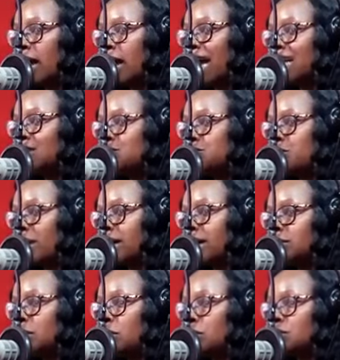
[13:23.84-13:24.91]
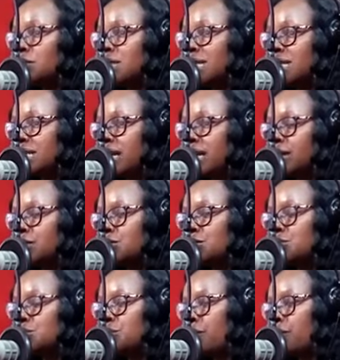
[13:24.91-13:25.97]
And trial of detained
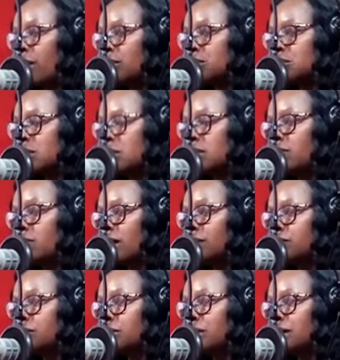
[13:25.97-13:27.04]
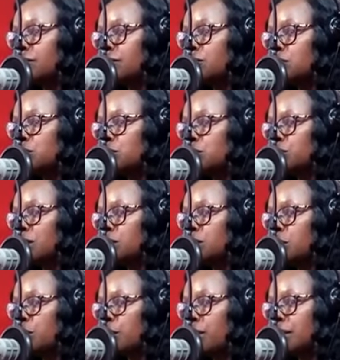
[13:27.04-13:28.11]
2,541
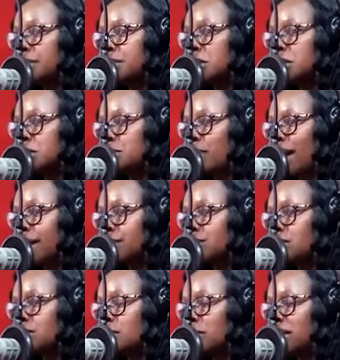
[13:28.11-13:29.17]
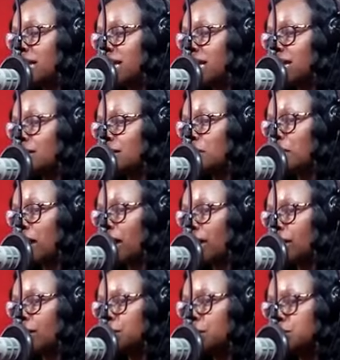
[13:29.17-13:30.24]
Boko Haram suspects begin by
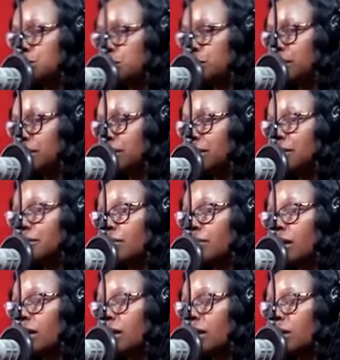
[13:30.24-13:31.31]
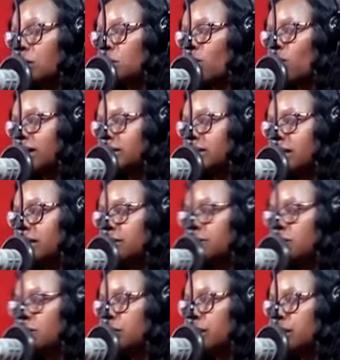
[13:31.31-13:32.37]
October. While in
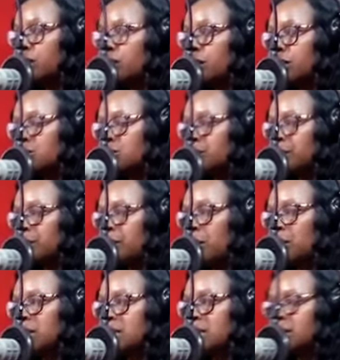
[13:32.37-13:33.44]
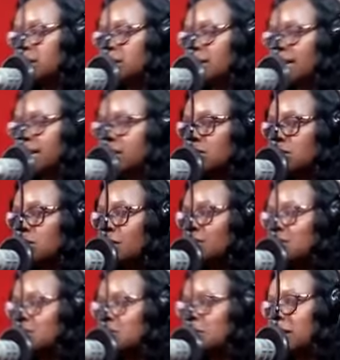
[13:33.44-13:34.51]
Forum, we also reported that top
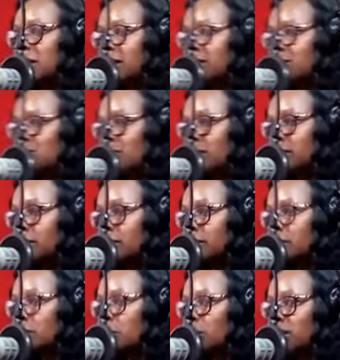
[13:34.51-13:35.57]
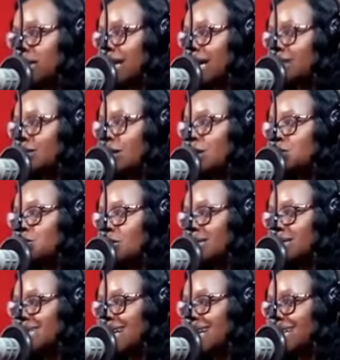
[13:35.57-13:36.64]
Somali general bodyguard shot
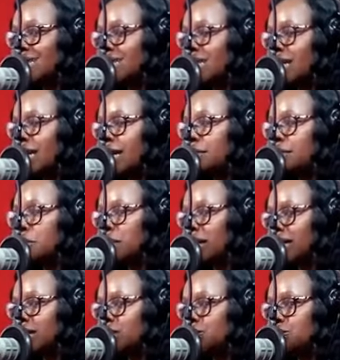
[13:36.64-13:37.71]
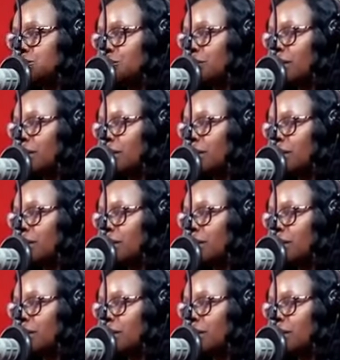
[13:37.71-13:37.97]
dead in Mogadishu.